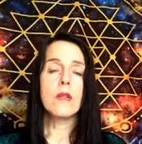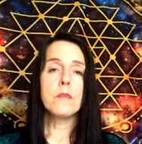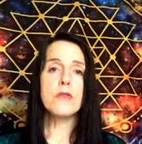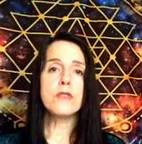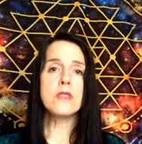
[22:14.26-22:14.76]

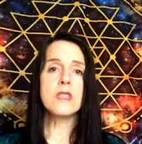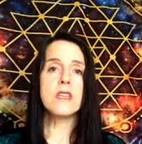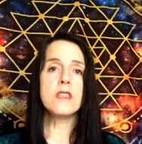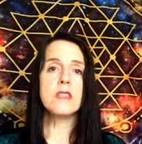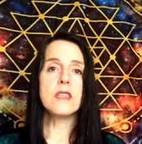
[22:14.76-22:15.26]
Most of the
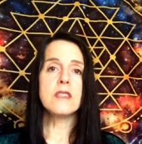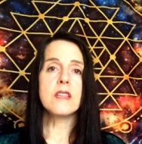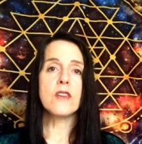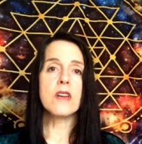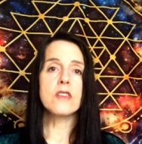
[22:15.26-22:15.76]
energies
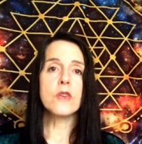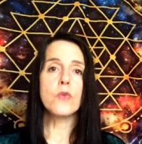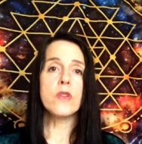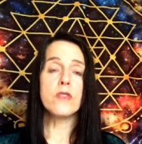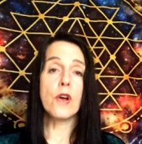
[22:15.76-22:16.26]
that I deal
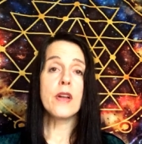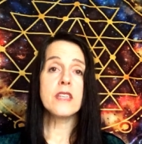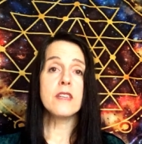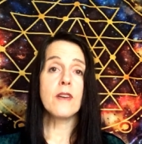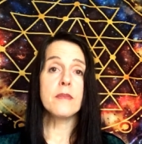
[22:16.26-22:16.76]
with,
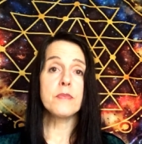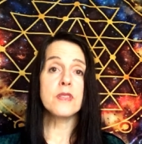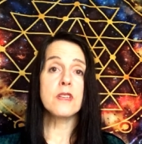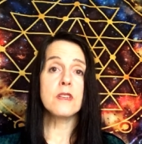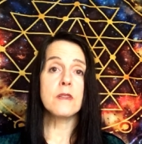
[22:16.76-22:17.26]

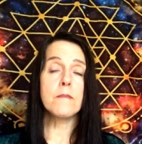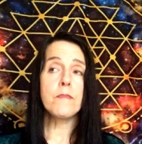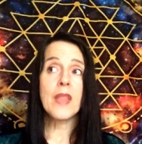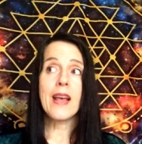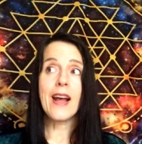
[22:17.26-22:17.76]
99% of
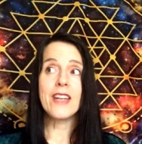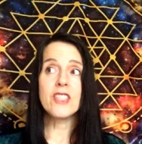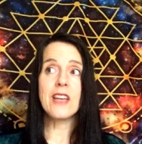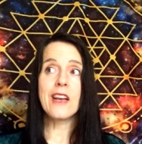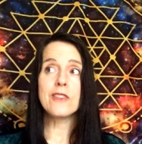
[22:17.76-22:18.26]
them, are
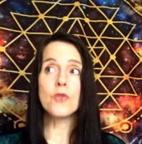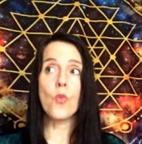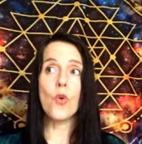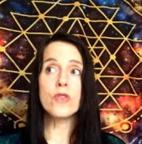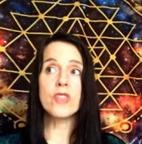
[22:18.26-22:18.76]
just
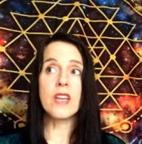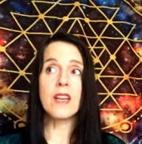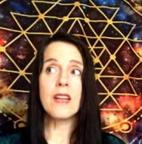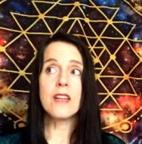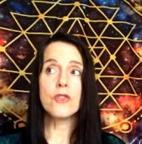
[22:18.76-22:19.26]

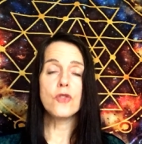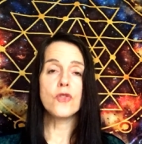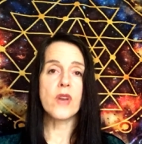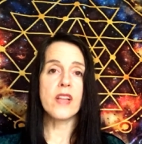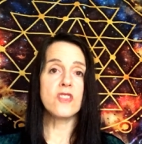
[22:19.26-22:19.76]
wanting to
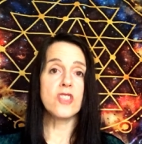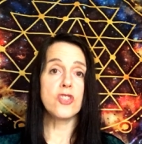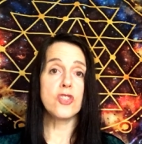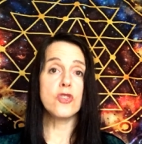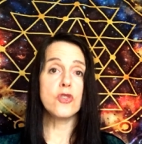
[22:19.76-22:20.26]

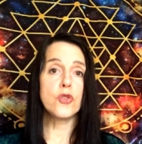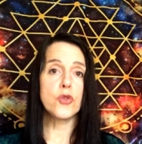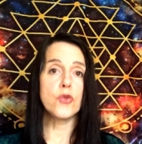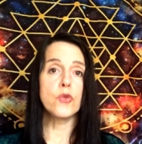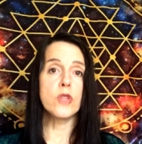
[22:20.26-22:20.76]
transition
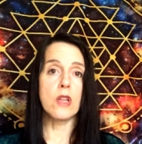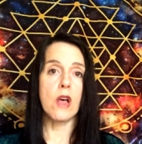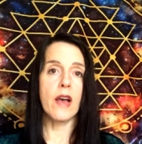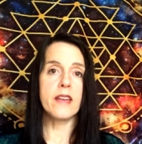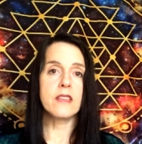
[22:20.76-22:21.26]
to the
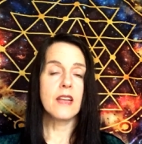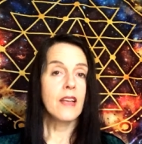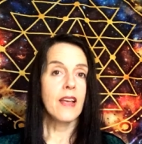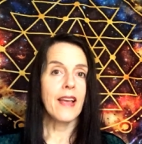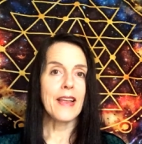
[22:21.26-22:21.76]
light,
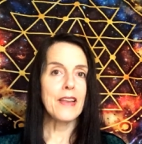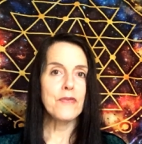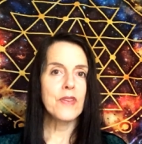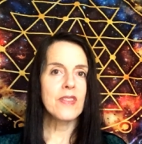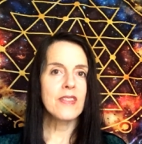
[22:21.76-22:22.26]

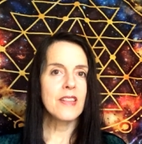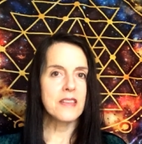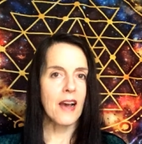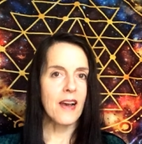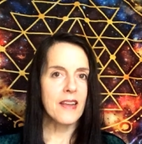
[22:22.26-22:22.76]
even the
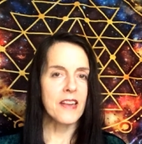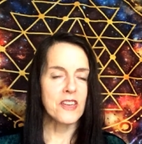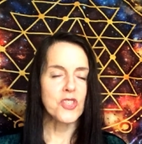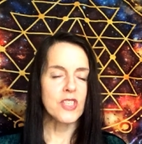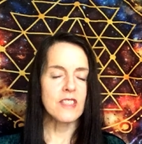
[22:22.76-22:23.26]
dark
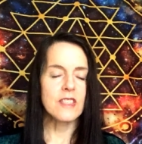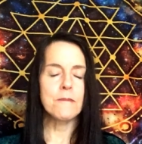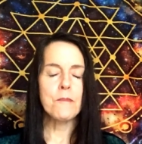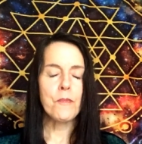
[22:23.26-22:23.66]
energies.